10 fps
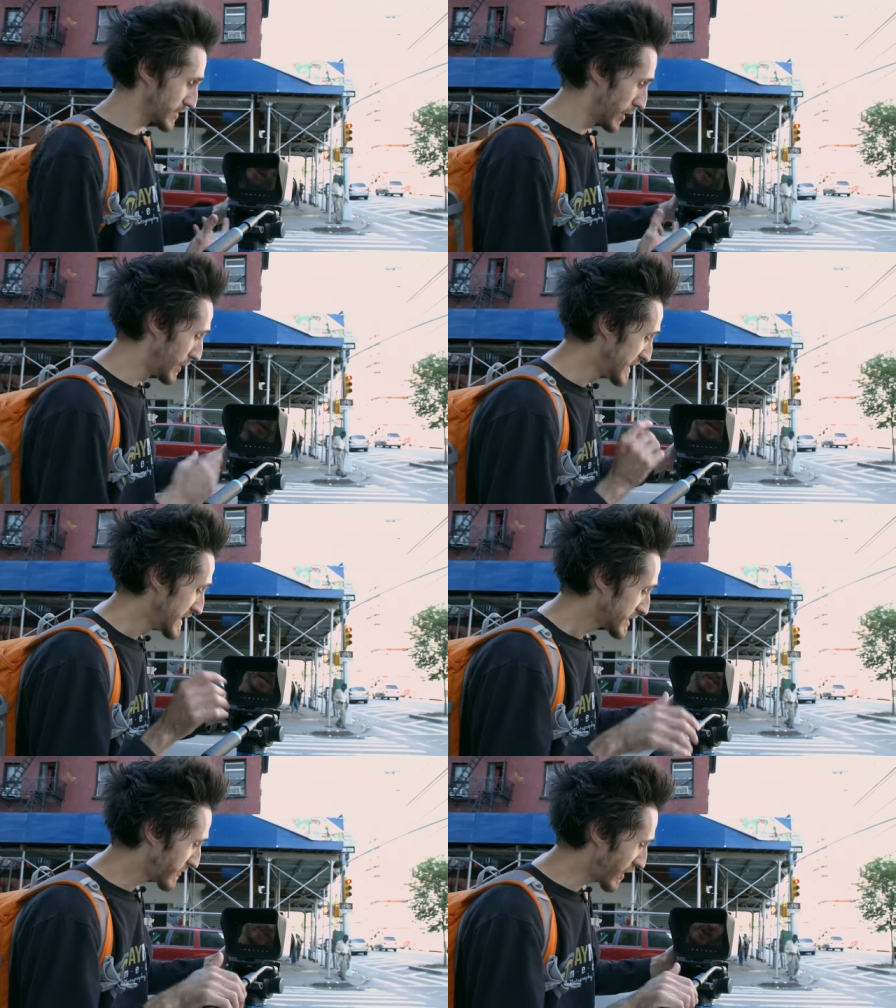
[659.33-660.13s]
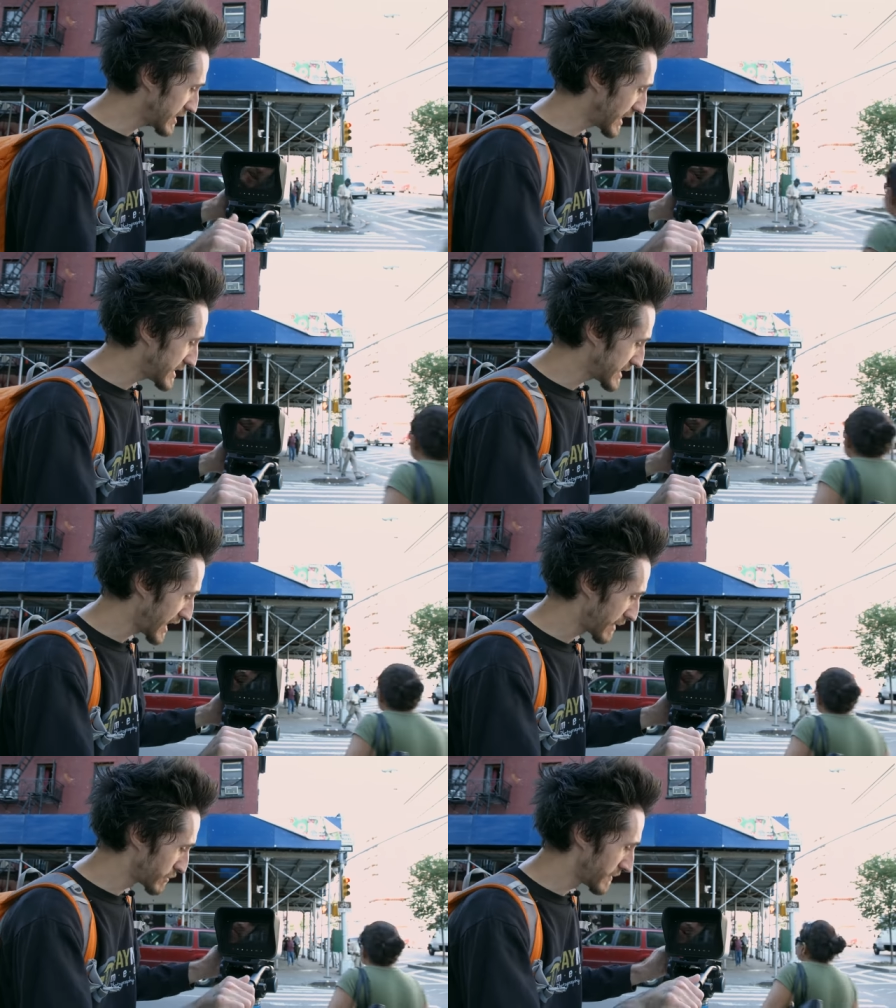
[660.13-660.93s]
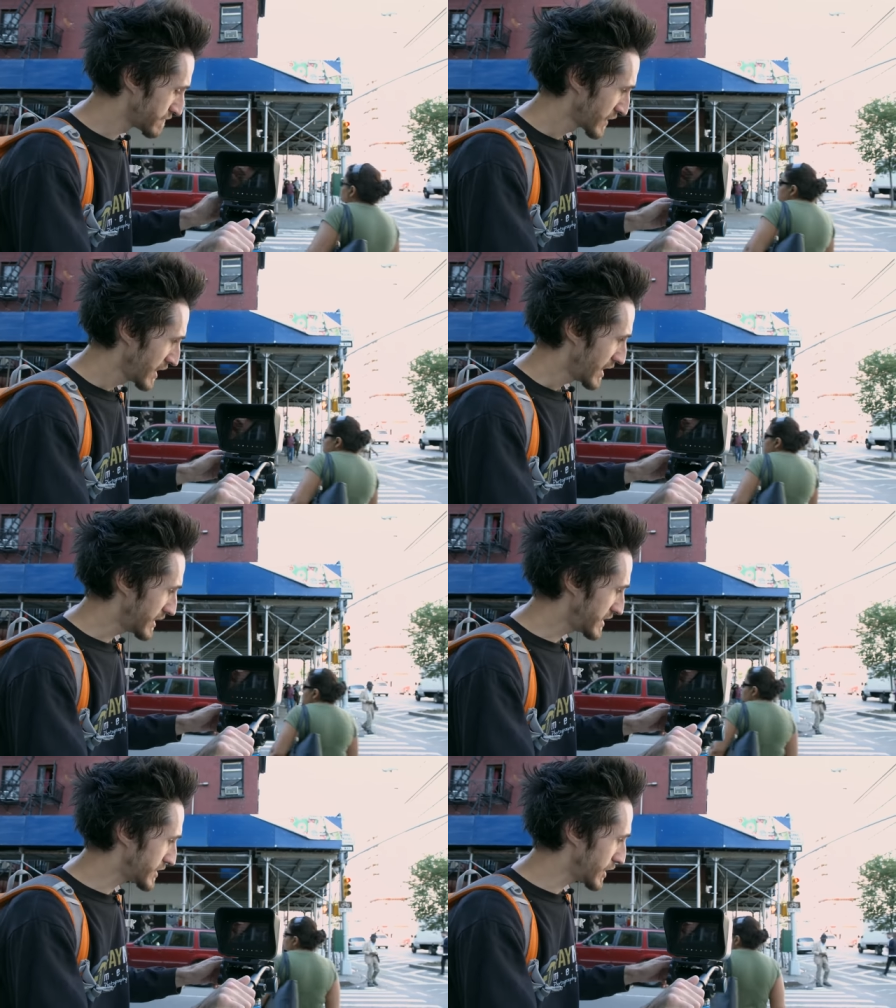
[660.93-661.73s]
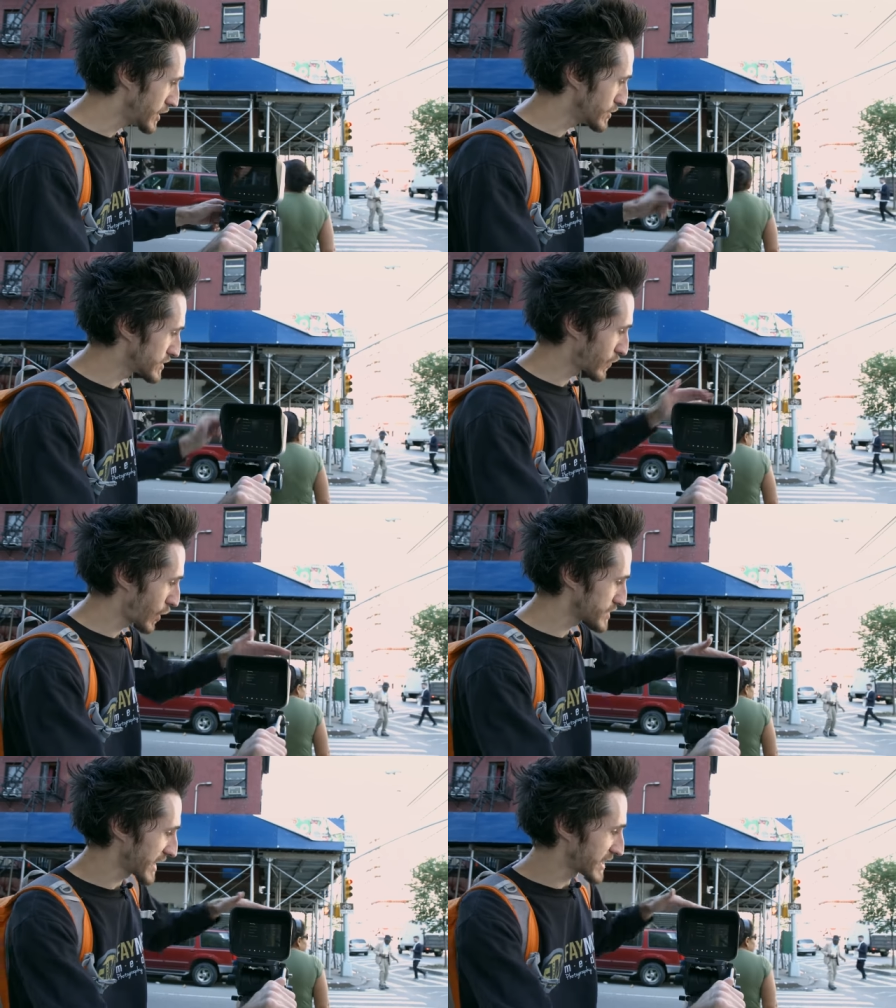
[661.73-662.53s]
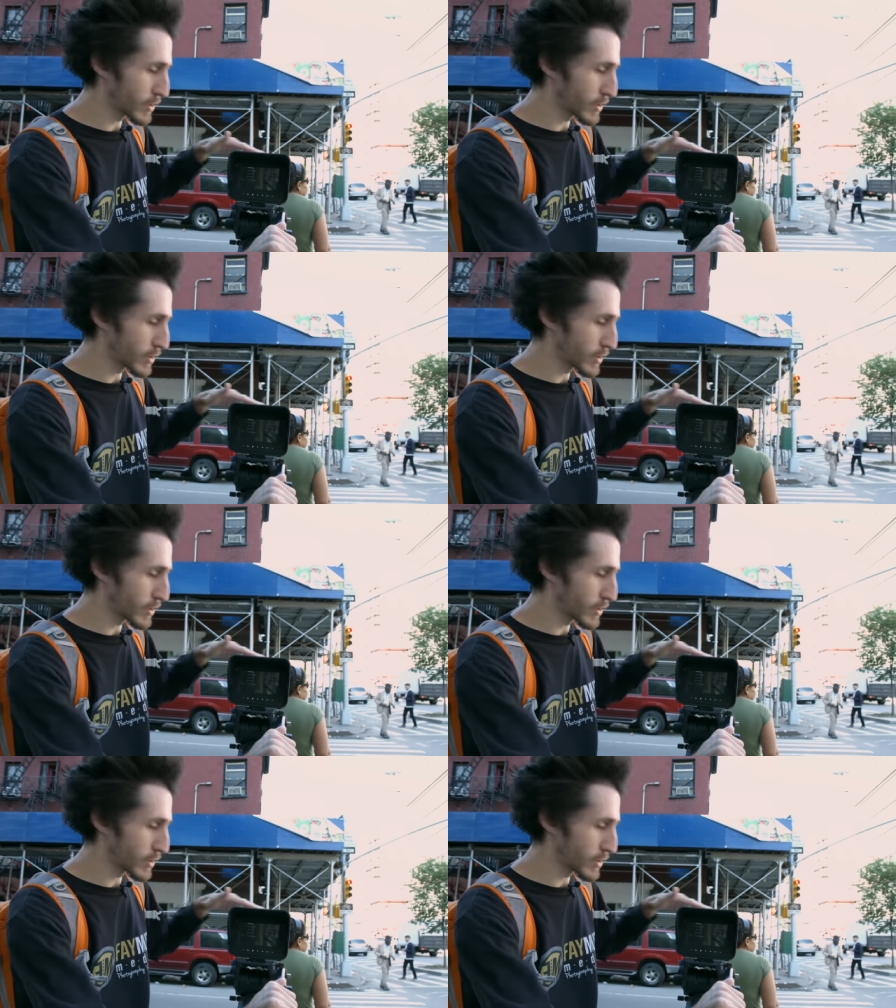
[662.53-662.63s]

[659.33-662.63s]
So it's a very light camera and easy to use. Of course, I got